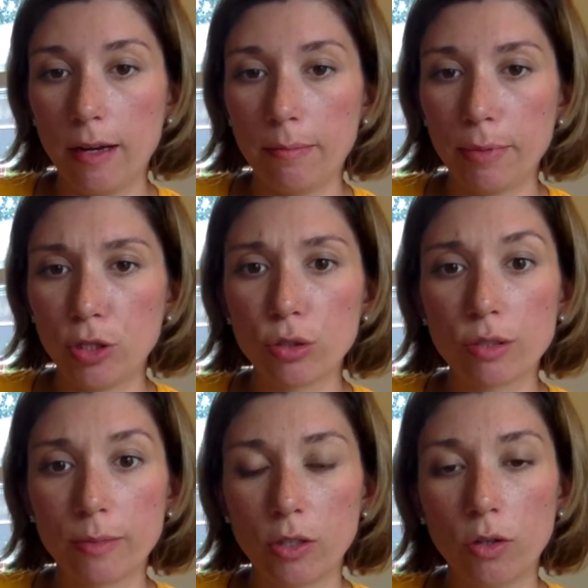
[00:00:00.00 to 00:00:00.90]
But those
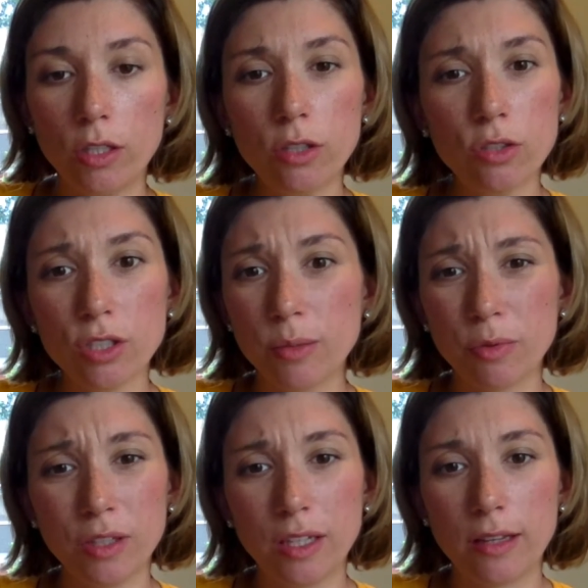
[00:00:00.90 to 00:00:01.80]
are usually
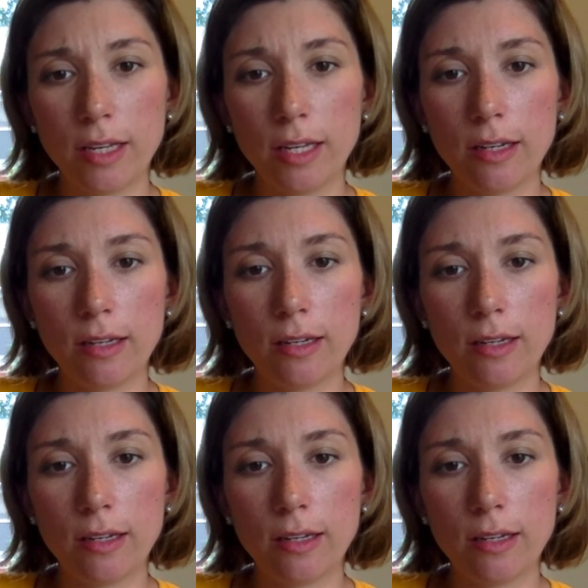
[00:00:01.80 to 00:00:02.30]
really thin.